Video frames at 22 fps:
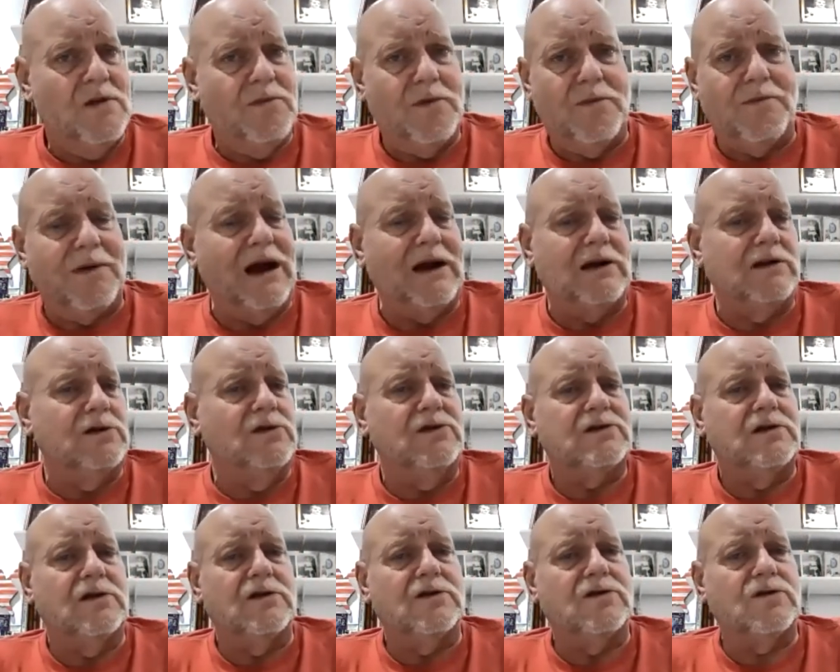but binding and
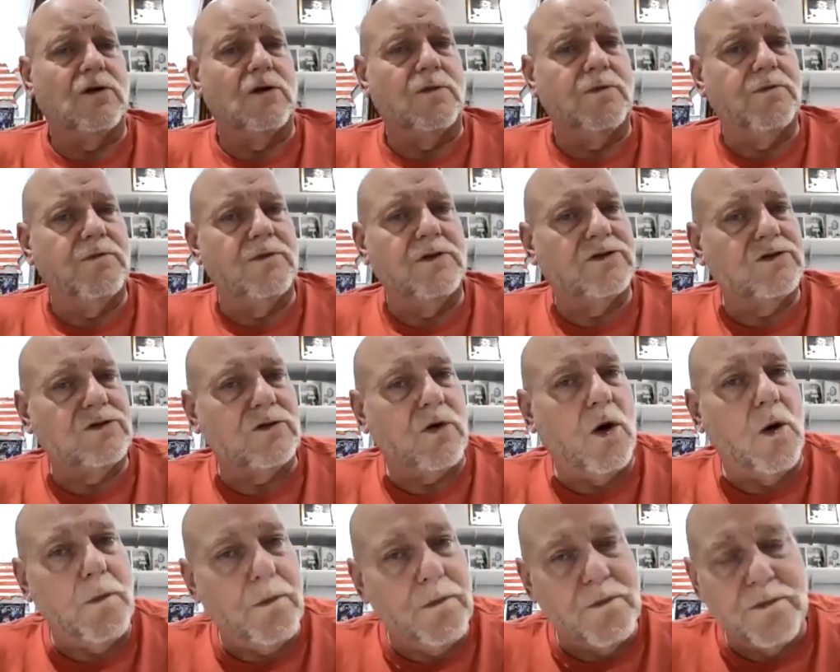loosing is
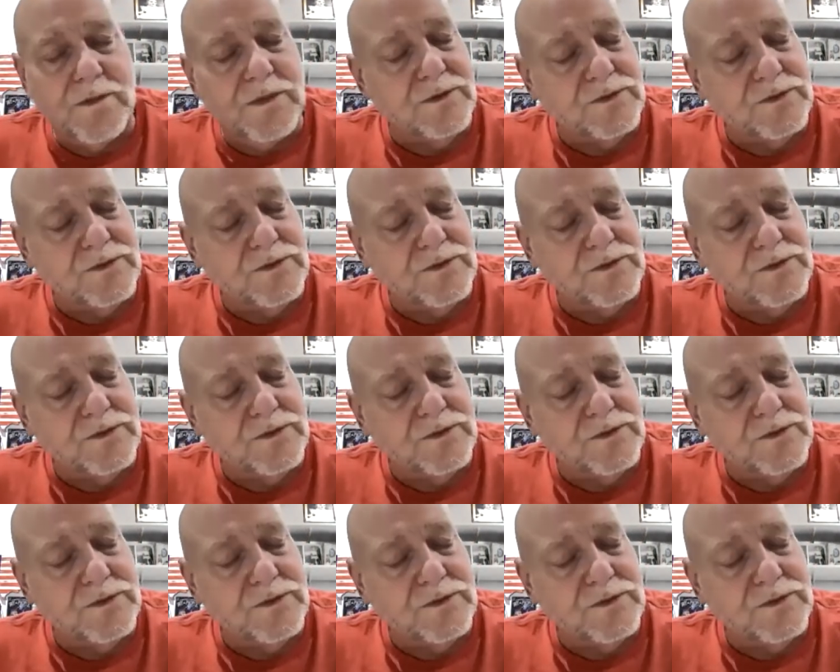so